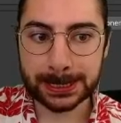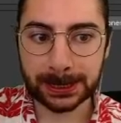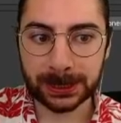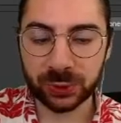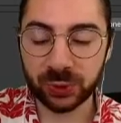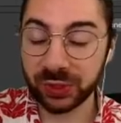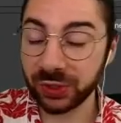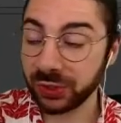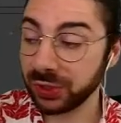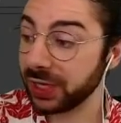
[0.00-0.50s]

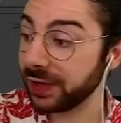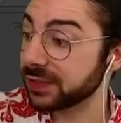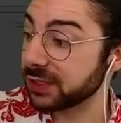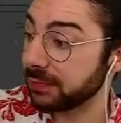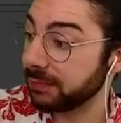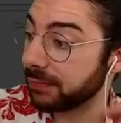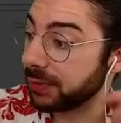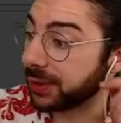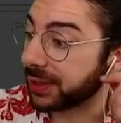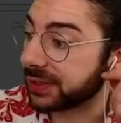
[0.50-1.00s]
We could have some
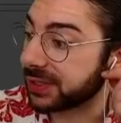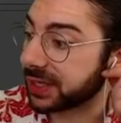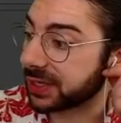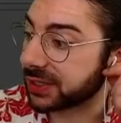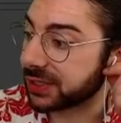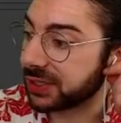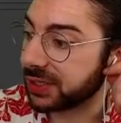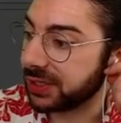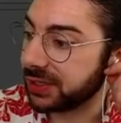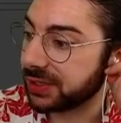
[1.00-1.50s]
birds
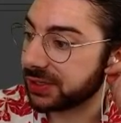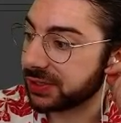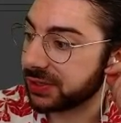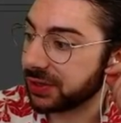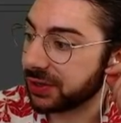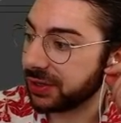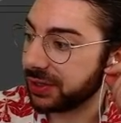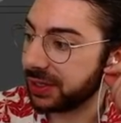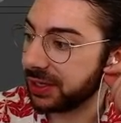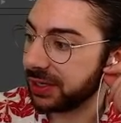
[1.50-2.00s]
actually
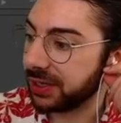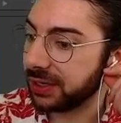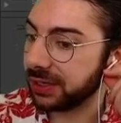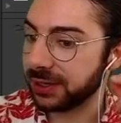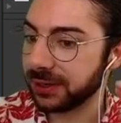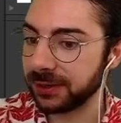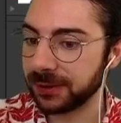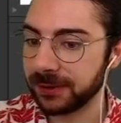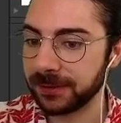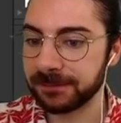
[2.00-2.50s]
circling.
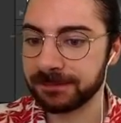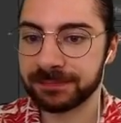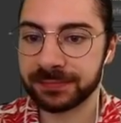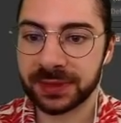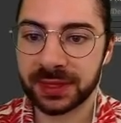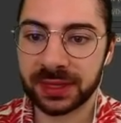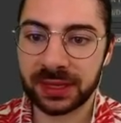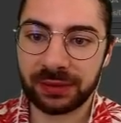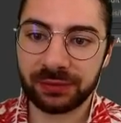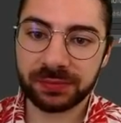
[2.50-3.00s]

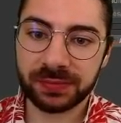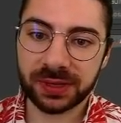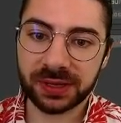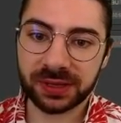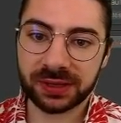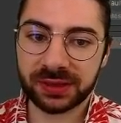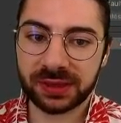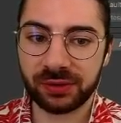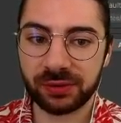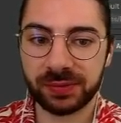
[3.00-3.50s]
They would
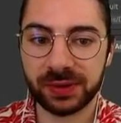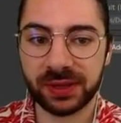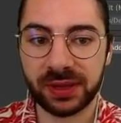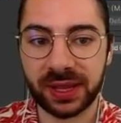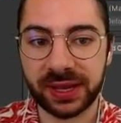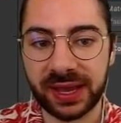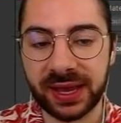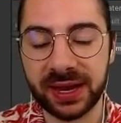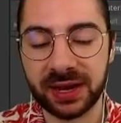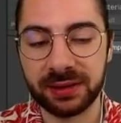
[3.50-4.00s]
be
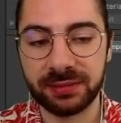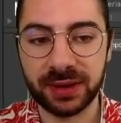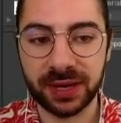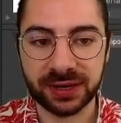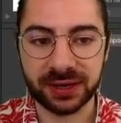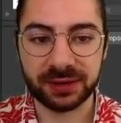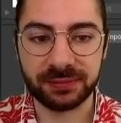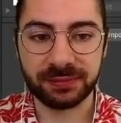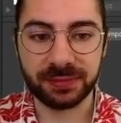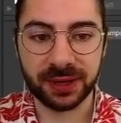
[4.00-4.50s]
like
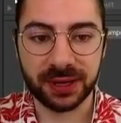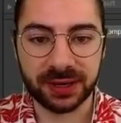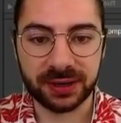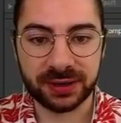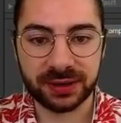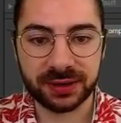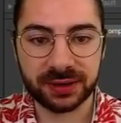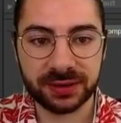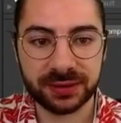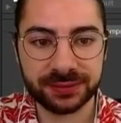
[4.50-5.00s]
animated, but
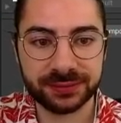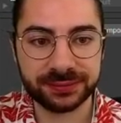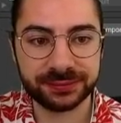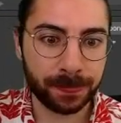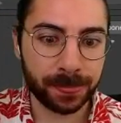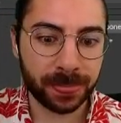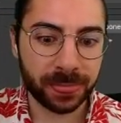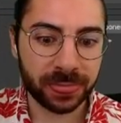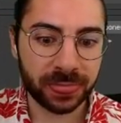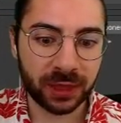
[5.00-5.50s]

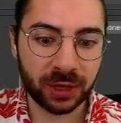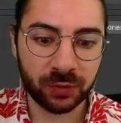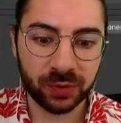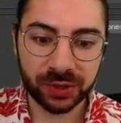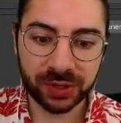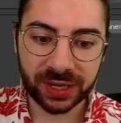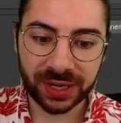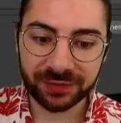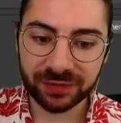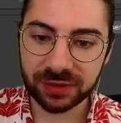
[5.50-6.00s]
we
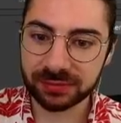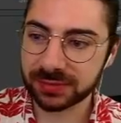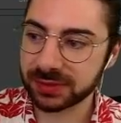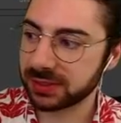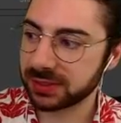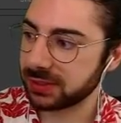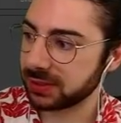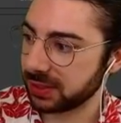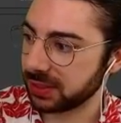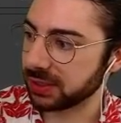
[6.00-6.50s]
could have them
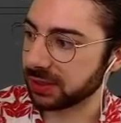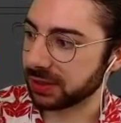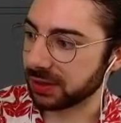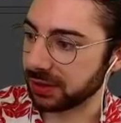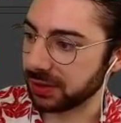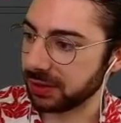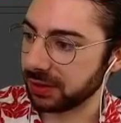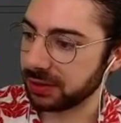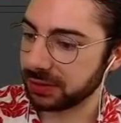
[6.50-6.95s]
still.